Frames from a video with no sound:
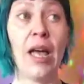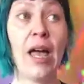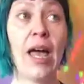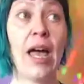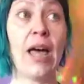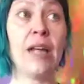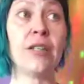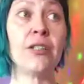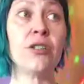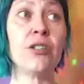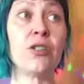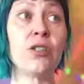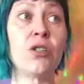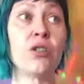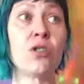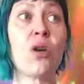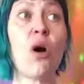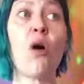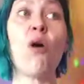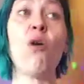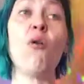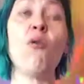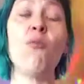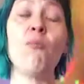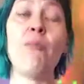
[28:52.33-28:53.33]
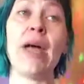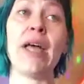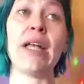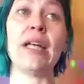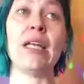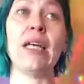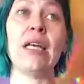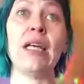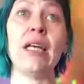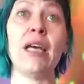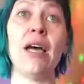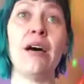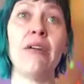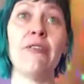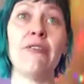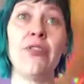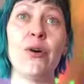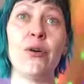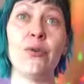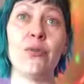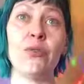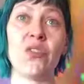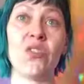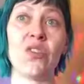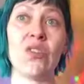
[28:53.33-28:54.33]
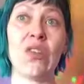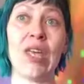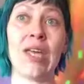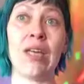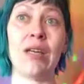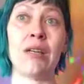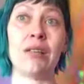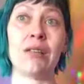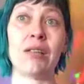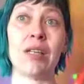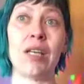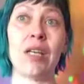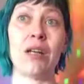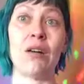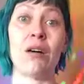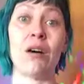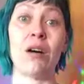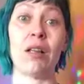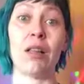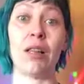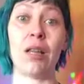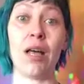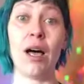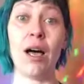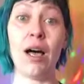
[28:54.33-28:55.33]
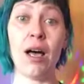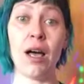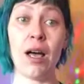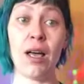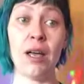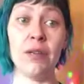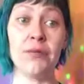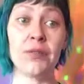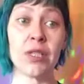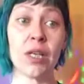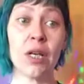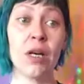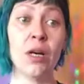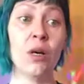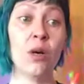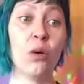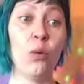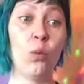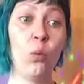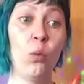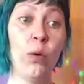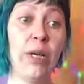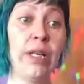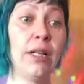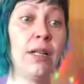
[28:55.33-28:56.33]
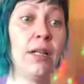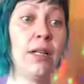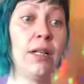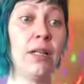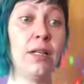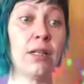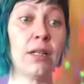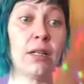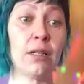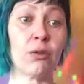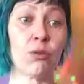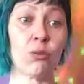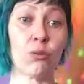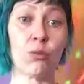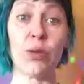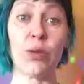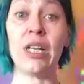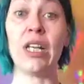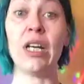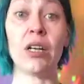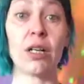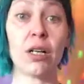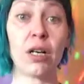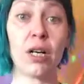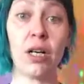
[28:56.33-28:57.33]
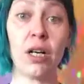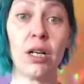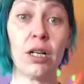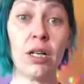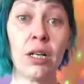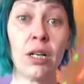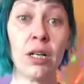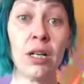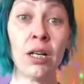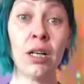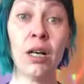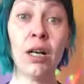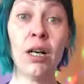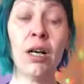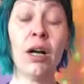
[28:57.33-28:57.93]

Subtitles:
And so many of those things in our lives will reoccur